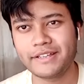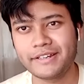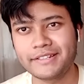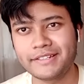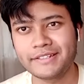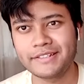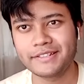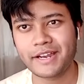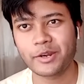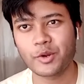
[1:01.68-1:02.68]
hear
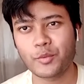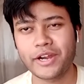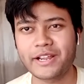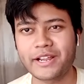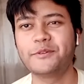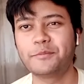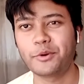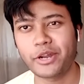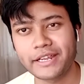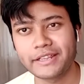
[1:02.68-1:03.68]
instances that, you know, when it comes to
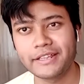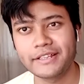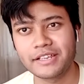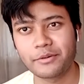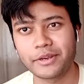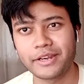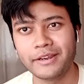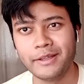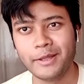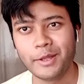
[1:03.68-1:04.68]
protecting their
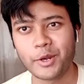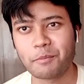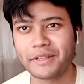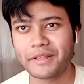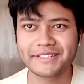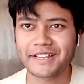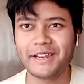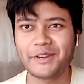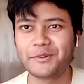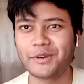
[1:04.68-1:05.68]
children, you know, mothers
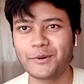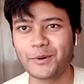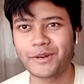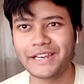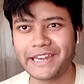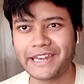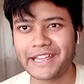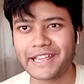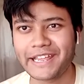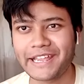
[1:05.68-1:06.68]
can literally go till
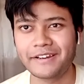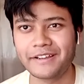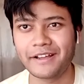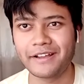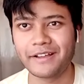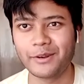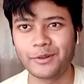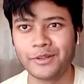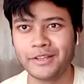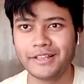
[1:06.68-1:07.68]
any extent, you
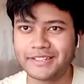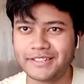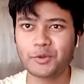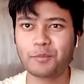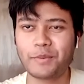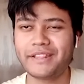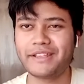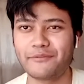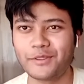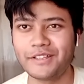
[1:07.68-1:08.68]
know, just to be
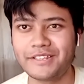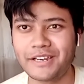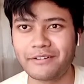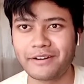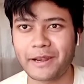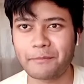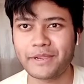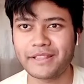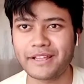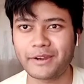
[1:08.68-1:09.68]
there for their children
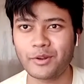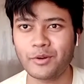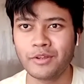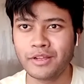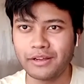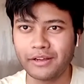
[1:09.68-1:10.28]
and be that, you know,